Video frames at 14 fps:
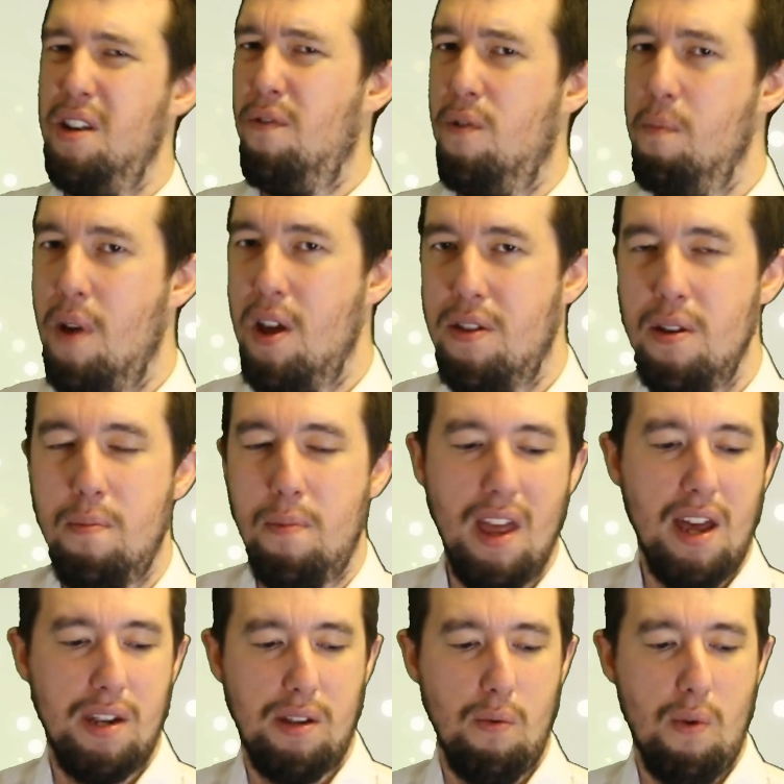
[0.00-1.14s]
method, but
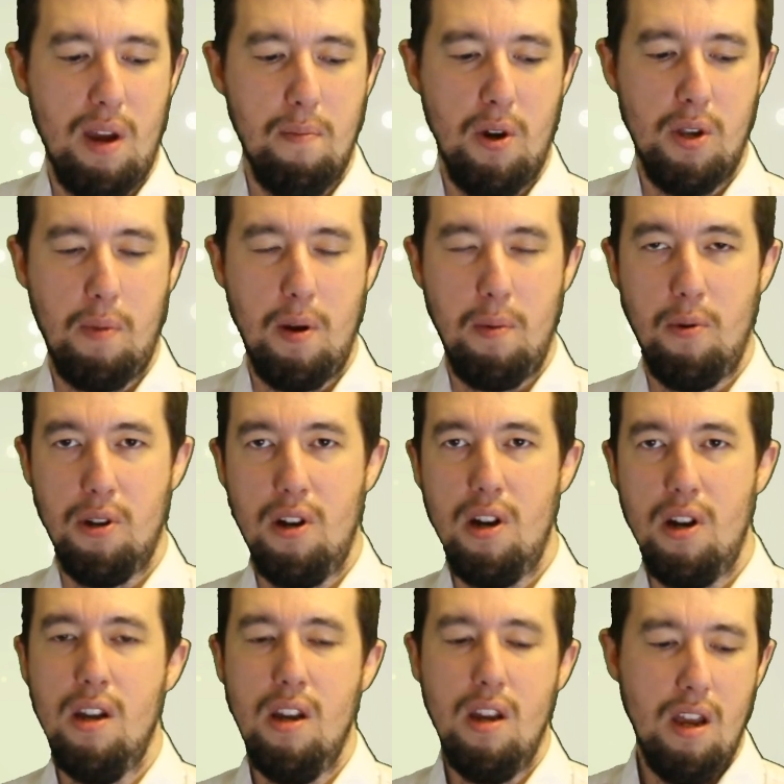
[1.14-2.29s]
that's the way most people do it.
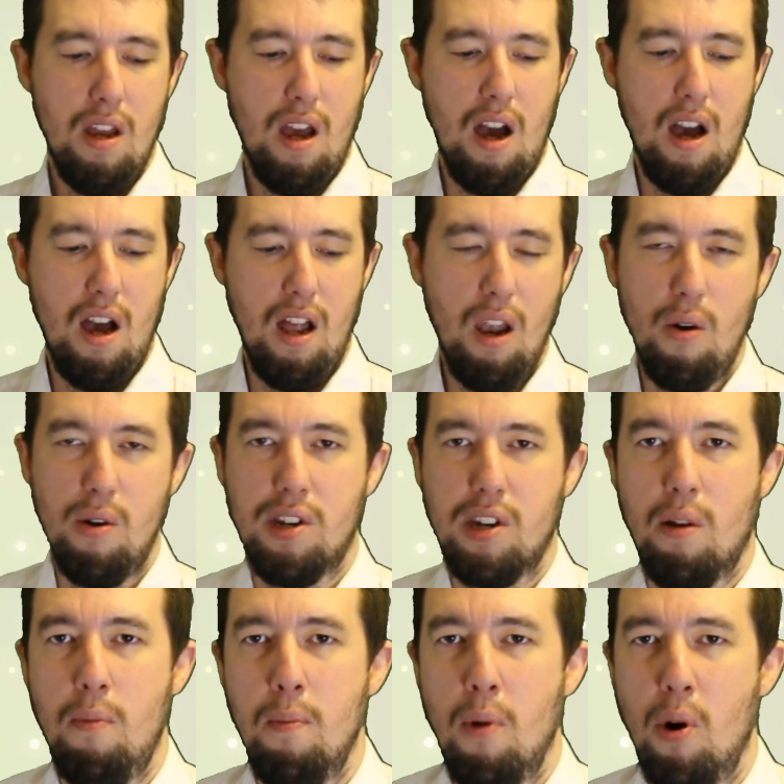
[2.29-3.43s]
Lowest
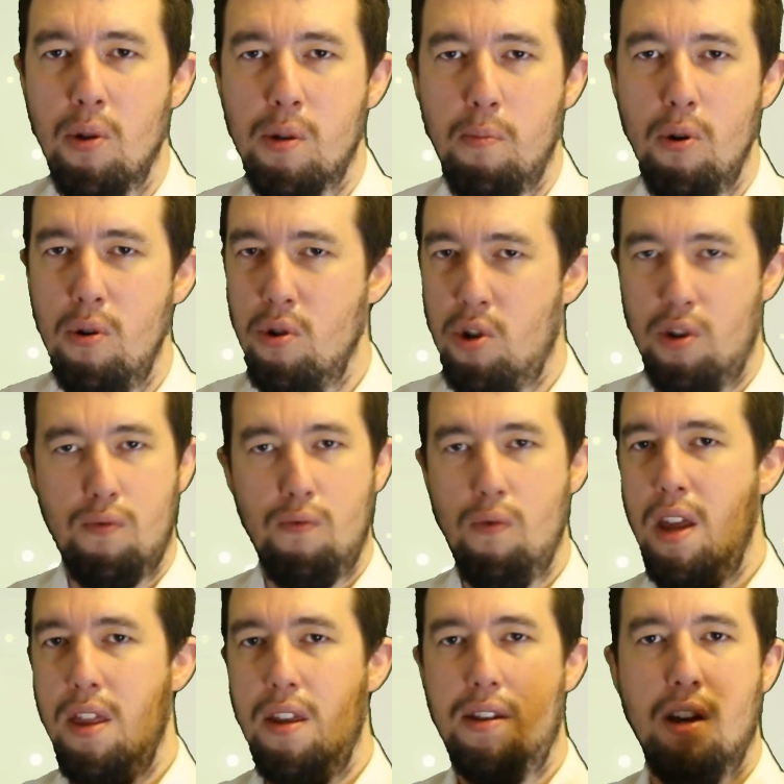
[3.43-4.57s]
common multiple, just write
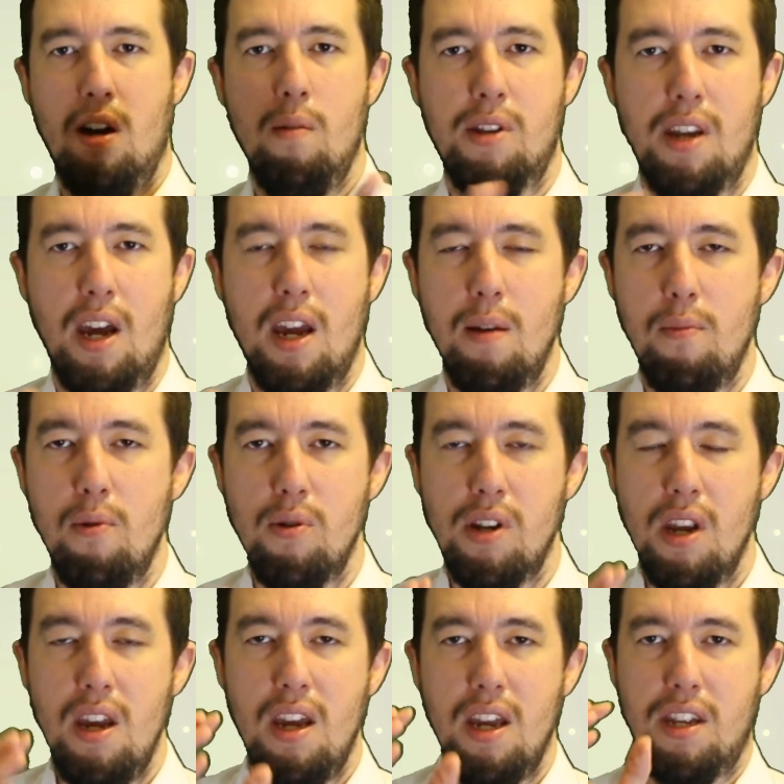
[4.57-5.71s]
the times tables.
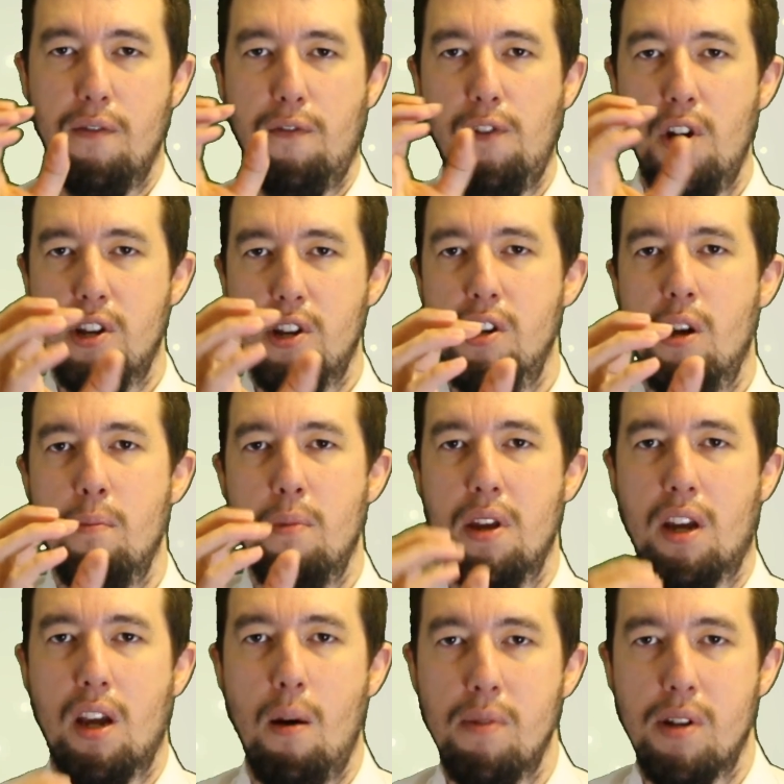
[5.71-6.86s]
It's the first number that
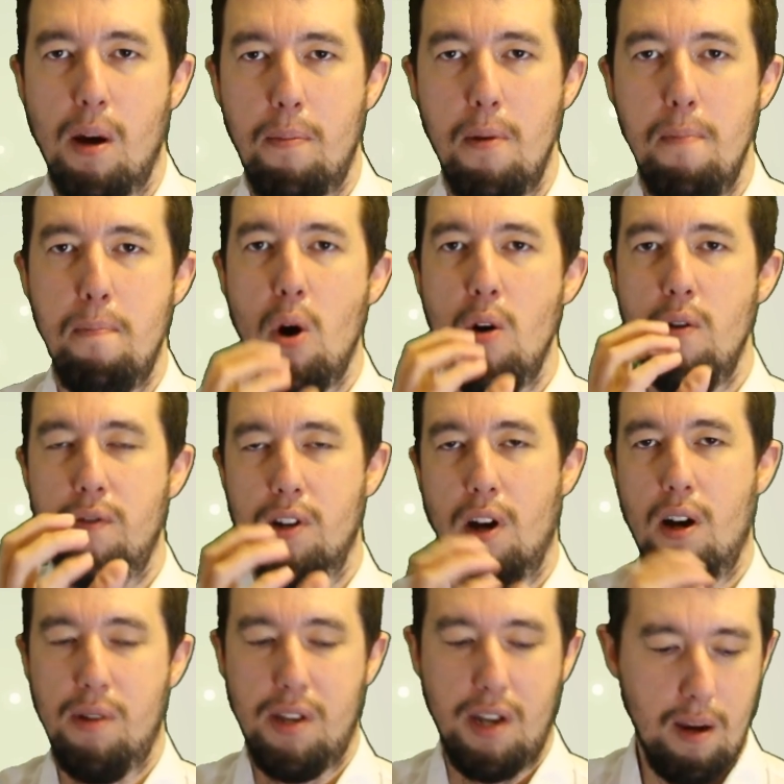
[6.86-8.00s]
comes up in both
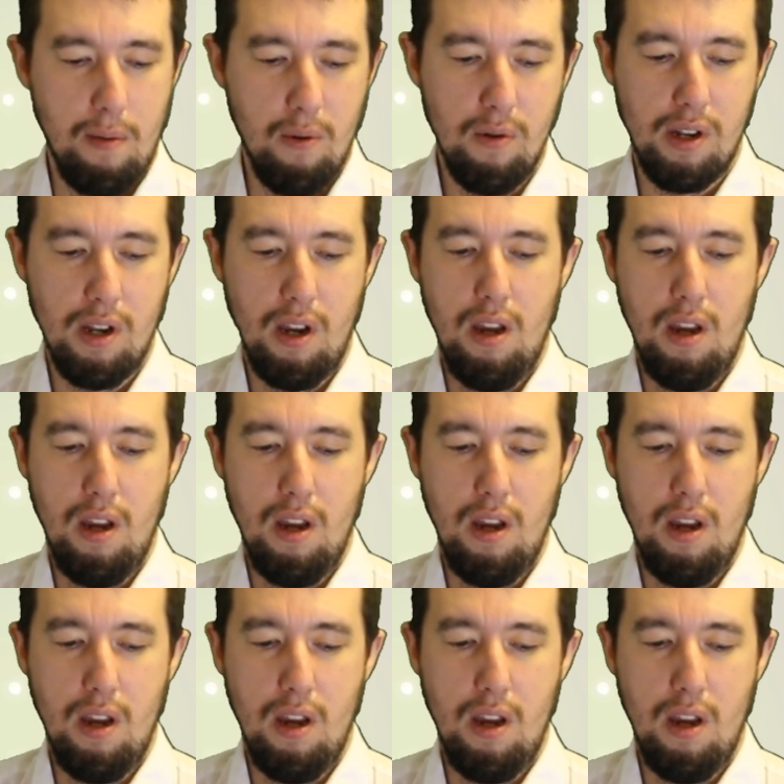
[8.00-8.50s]
times tables.